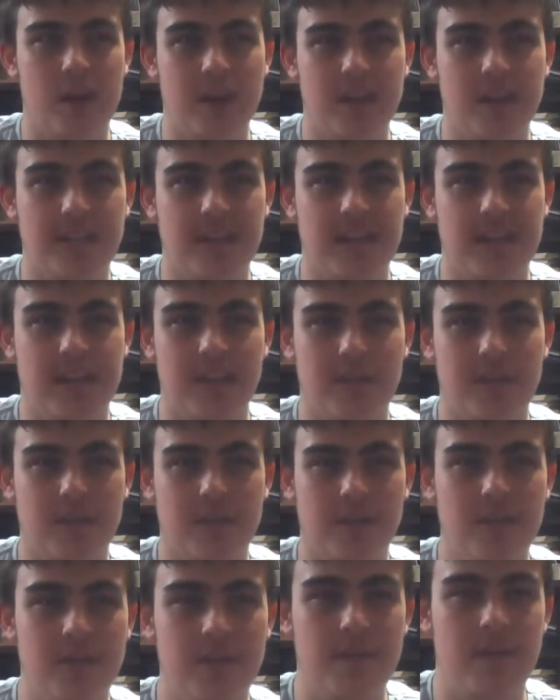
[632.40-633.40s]
quite as
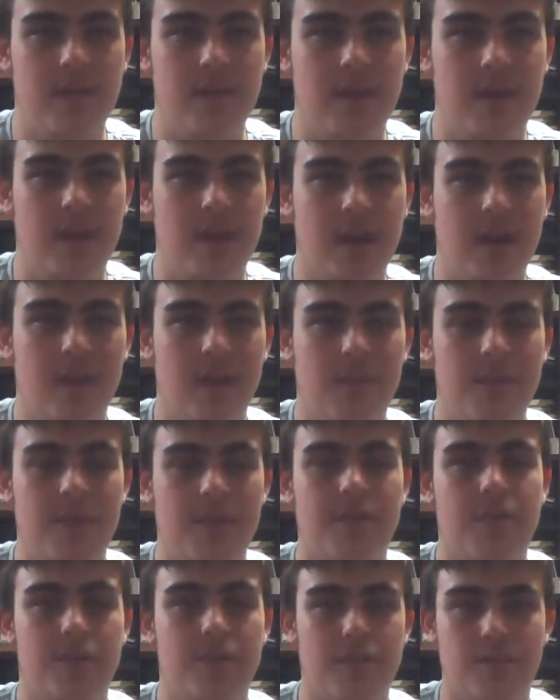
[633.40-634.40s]
accurate
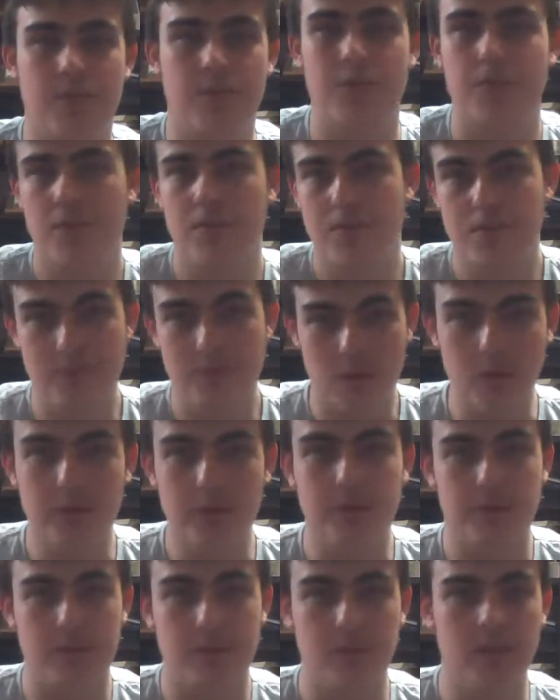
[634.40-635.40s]
through
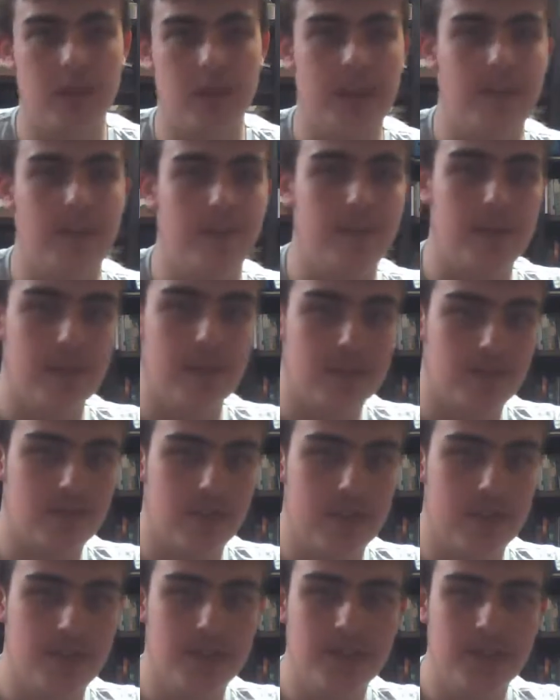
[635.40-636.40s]
multiple FPS
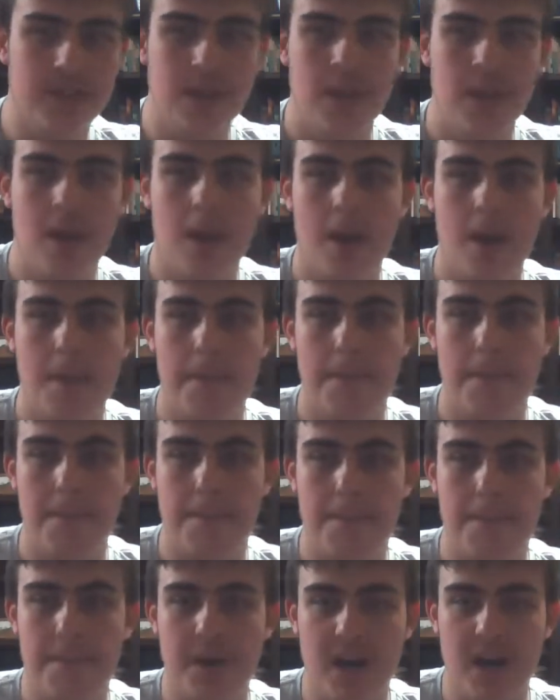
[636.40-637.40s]
ranges,
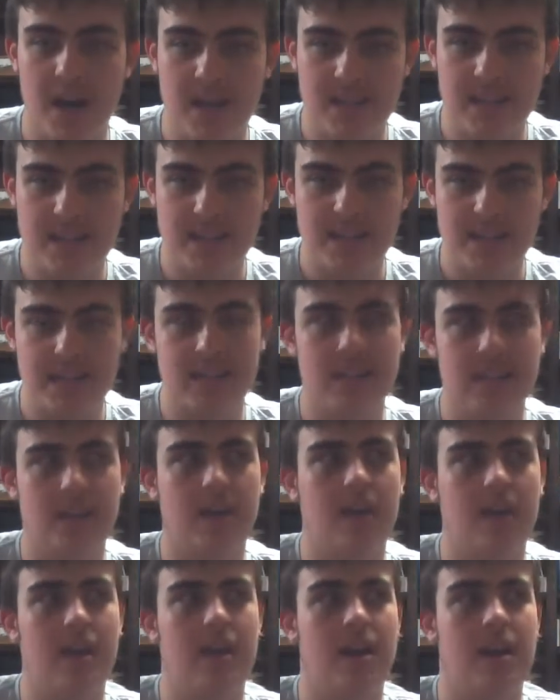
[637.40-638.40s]
but
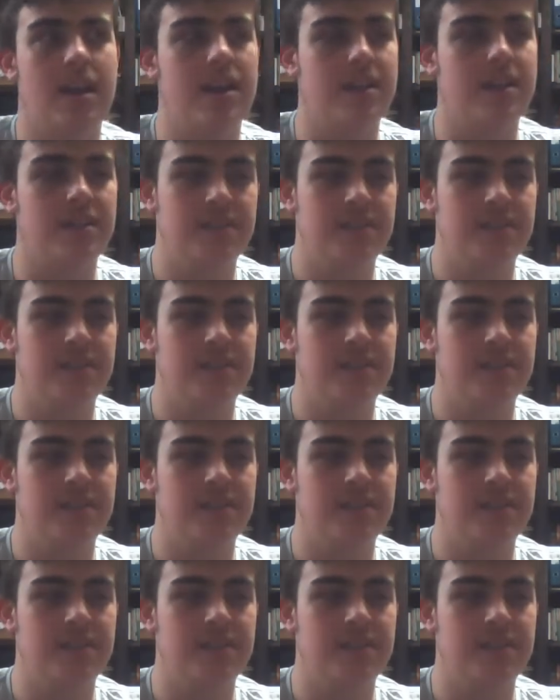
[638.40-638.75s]
it is